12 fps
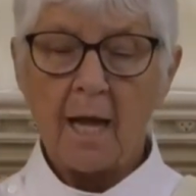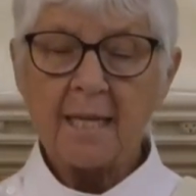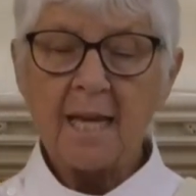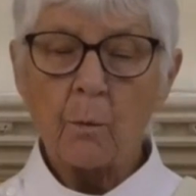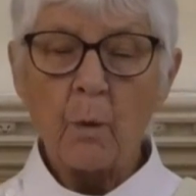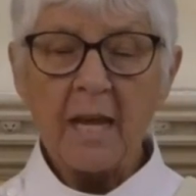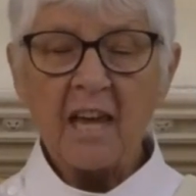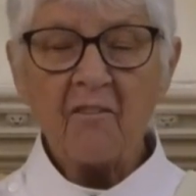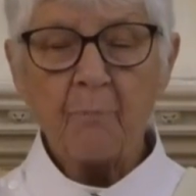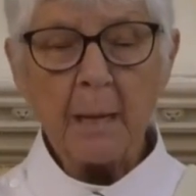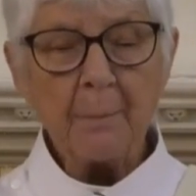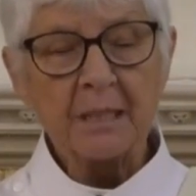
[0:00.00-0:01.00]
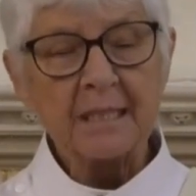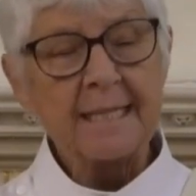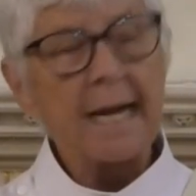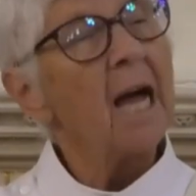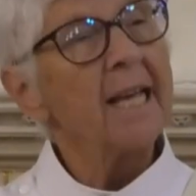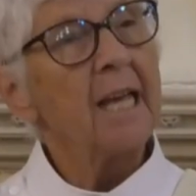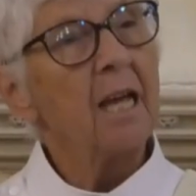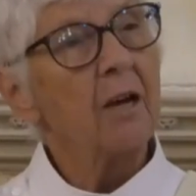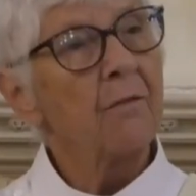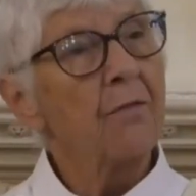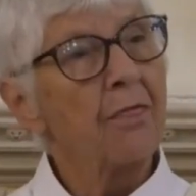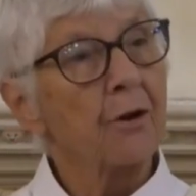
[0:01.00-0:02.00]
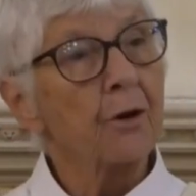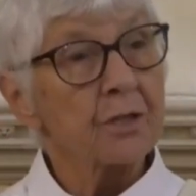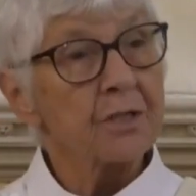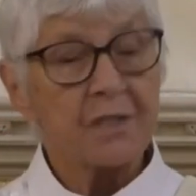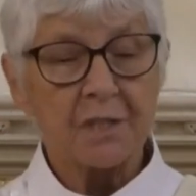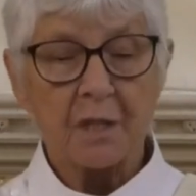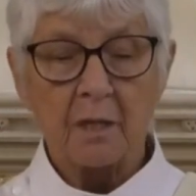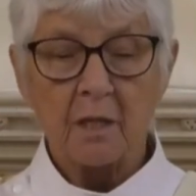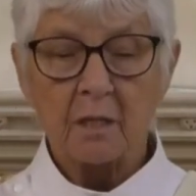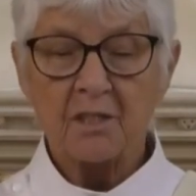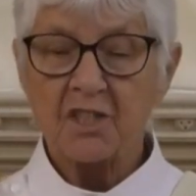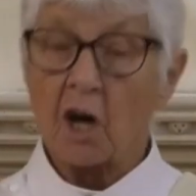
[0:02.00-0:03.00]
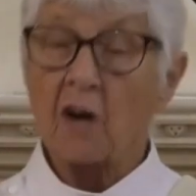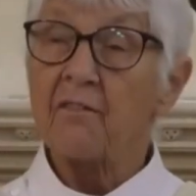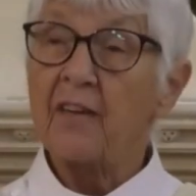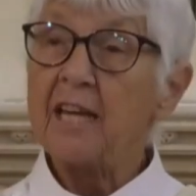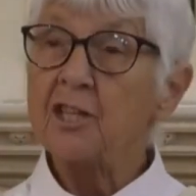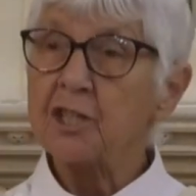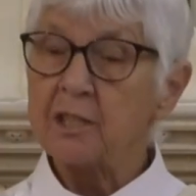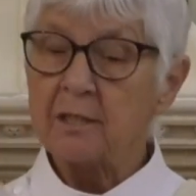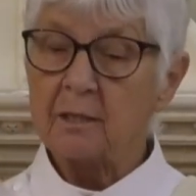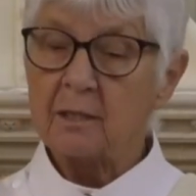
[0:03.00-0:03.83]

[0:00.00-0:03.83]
Yet we have people dying of thirst, starvation,